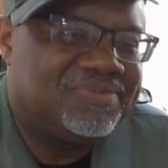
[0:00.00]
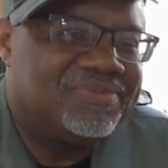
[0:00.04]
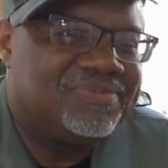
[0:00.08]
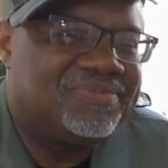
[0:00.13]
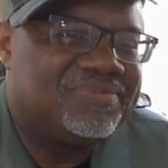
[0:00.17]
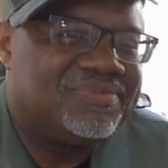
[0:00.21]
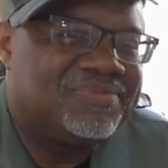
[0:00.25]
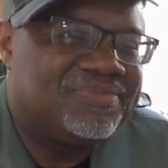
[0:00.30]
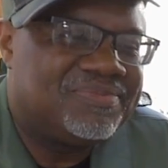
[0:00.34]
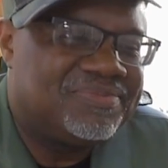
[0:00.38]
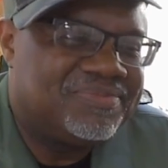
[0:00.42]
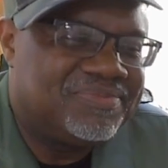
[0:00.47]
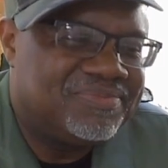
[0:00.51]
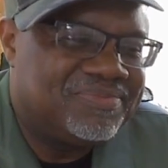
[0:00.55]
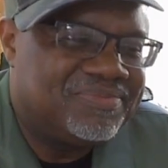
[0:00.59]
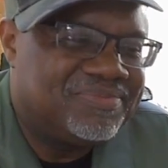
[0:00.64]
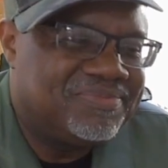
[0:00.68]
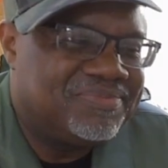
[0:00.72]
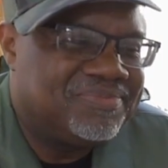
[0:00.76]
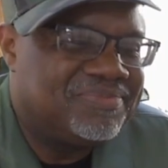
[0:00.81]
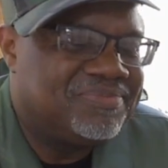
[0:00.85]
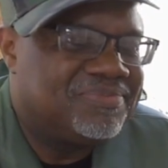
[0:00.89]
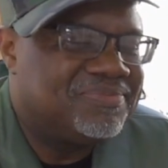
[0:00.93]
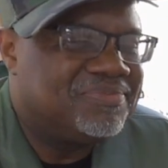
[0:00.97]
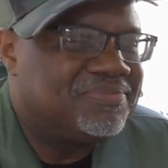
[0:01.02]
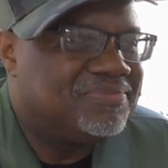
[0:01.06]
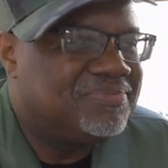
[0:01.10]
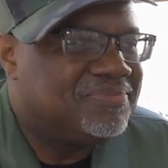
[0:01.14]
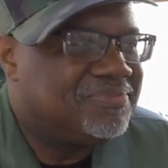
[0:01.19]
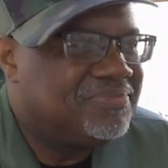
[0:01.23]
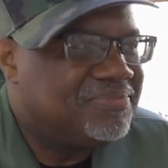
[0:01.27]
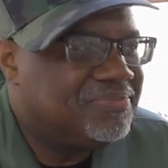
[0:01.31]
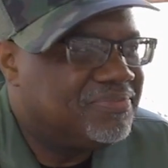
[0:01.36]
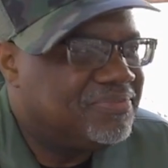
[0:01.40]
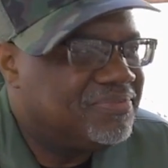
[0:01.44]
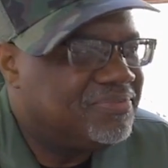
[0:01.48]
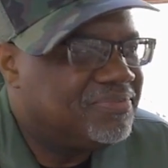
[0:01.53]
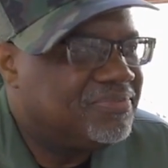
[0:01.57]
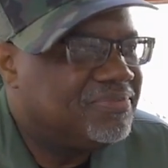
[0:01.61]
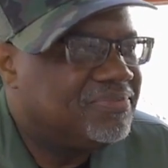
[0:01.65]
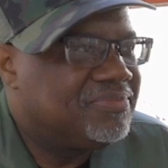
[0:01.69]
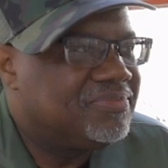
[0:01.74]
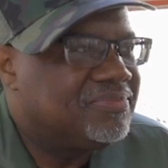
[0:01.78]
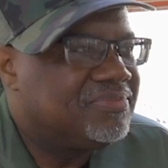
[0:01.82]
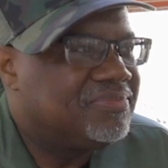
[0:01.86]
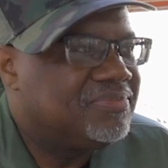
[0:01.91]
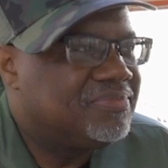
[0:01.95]

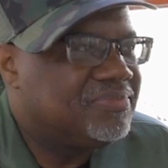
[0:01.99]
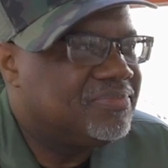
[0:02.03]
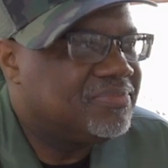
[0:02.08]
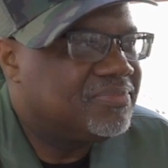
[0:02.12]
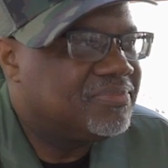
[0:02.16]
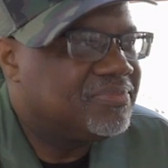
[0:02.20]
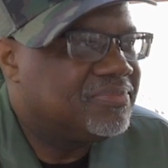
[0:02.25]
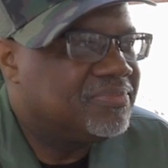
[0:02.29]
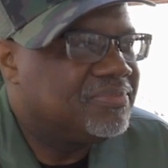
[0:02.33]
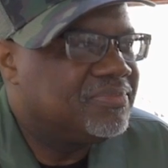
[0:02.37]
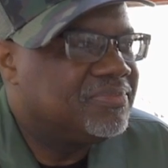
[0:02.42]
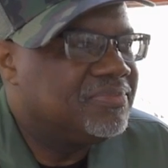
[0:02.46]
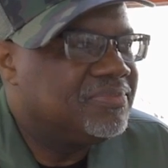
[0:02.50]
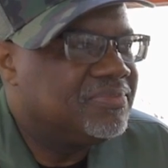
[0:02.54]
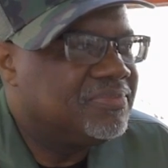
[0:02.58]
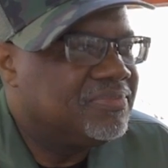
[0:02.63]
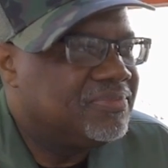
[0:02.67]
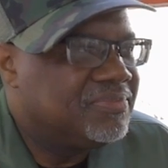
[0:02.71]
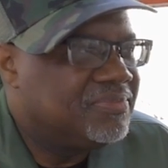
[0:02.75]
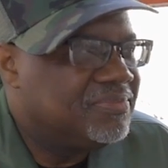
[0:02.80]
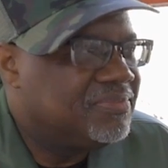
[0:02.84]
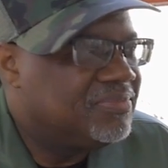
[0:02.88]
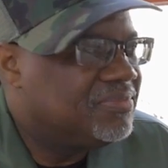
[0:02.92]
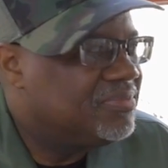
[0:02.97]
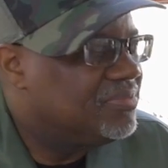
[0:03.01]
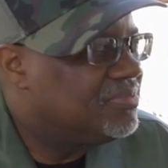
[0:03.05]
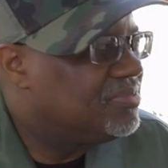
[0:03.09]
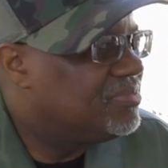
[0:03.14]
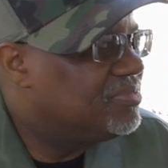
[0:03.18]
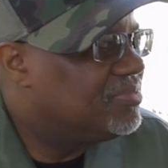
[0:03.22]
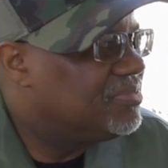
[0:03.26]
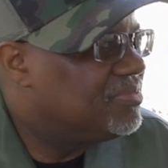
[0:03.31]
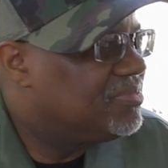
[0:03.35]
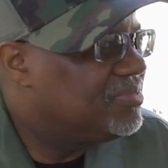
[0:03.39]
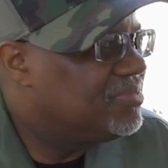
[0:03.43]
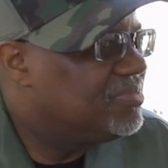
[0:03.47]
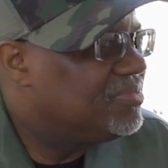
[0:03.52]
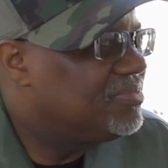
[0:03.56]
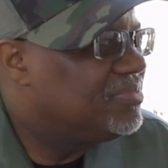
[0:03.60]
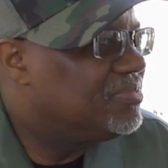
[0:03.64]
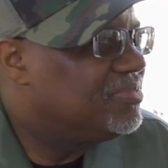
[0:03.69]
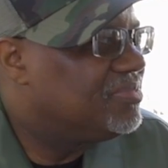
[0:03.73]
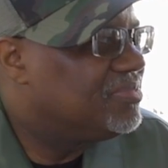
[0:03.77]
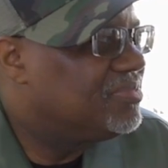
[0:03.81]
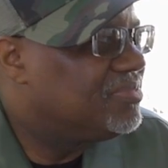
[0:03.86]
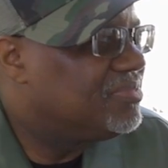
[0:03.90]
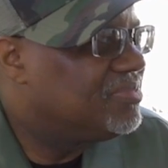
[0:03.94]

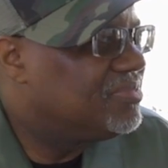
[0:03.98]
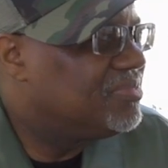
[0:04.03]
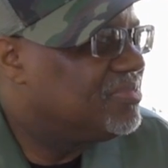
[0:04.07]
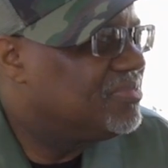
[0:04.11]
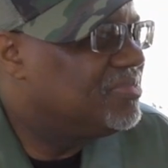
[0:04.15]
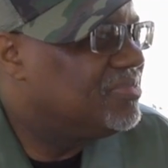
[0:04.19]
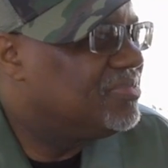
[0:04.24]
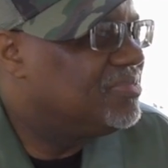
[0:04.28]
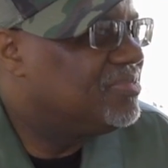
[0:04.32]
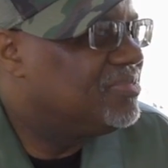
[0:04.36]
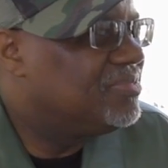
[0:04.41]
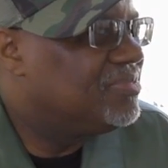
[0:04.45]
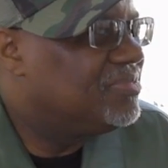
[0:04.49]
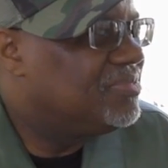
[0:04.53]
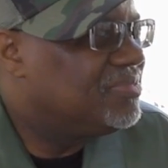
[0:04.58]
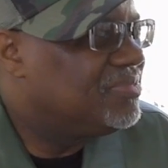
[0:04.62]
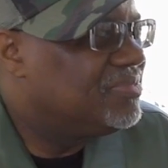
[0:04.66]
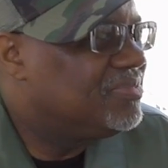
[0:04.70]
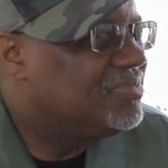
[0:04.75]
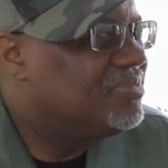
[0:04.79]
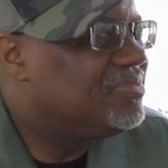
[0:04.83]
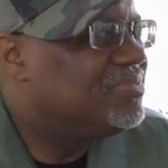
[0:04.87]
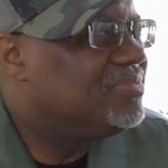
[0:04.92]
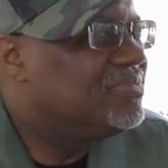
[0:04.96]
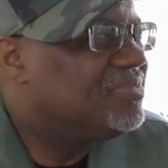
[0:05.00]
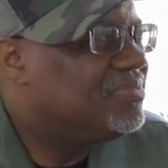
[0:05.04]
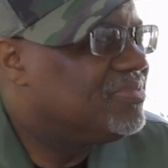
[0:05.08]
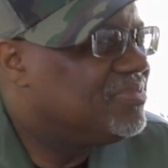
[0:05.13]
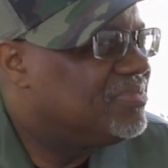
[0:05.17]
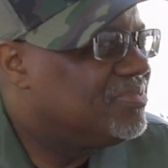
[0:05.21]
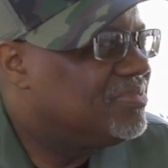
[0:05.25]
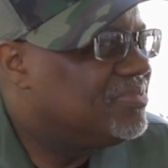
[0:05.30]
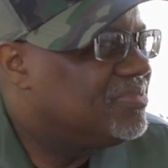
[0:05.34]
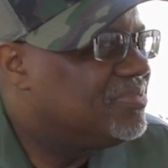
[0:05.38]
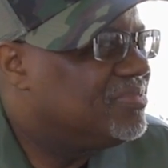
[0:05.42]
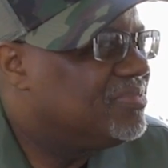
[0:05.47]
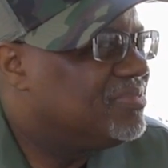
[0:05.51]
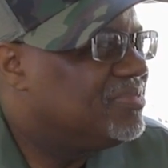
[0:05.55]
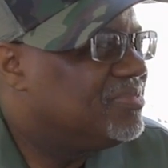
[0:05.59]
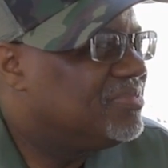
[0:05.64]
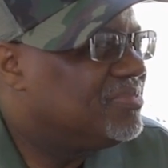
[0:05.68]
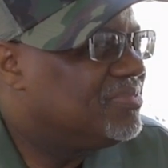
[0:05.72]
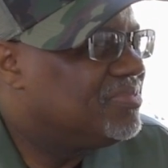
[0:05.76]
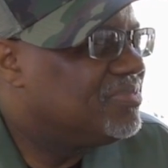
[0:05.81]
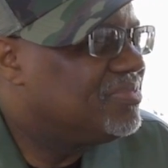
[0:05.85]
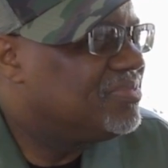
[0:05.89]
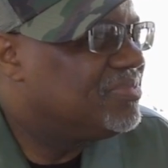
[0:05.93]

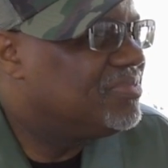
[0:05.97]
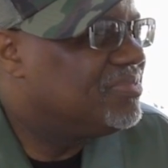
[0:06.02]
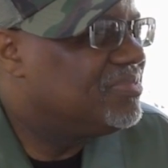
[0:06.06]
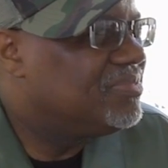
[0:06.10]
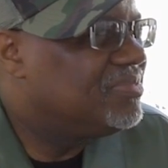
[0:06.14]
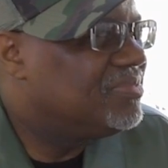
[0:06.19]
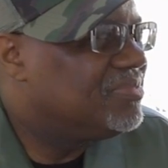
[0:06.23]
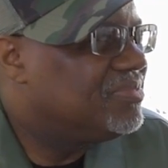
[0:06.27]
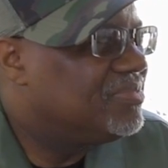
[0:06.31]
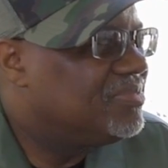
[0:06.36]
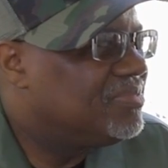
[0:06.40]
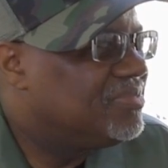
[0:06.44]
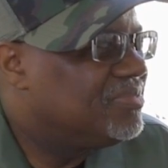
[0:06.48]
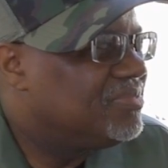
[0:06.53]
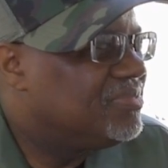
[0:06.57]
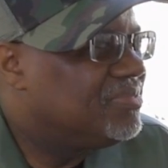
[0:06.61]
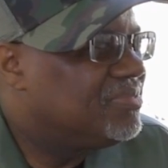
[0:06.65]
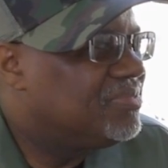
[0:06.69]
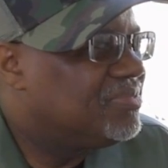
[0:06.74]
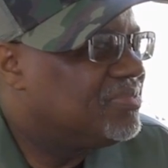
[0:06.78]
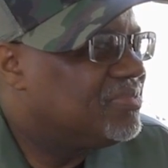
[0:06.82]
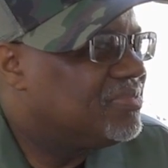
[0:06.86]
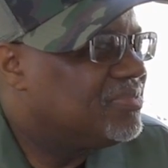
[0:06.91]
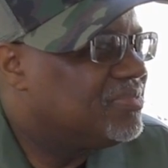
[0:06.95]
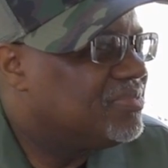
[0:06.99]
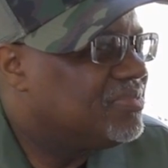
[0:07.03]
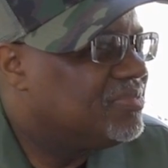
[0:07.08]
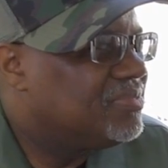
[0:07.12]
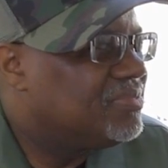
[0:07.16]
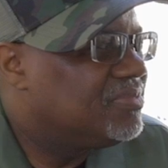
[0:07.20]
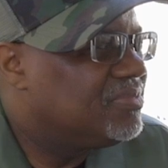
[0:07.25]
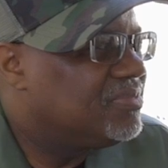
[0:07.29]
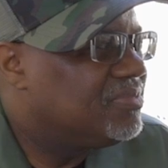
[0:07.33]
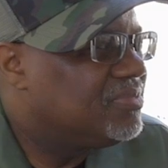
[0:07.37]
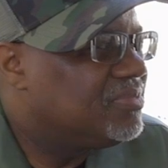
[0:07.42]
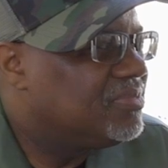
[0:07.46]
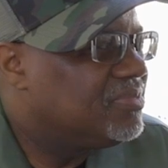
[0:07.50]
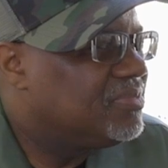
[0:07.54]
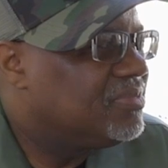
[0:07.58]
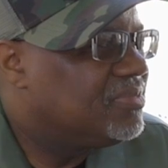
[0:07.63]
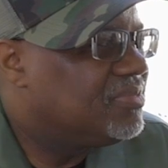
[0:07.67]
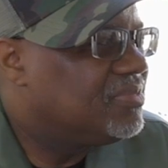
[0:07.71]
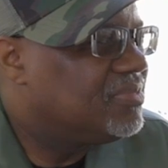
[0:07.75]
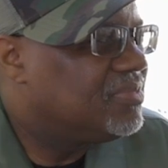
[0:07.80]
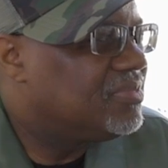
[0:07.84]
(not speaking)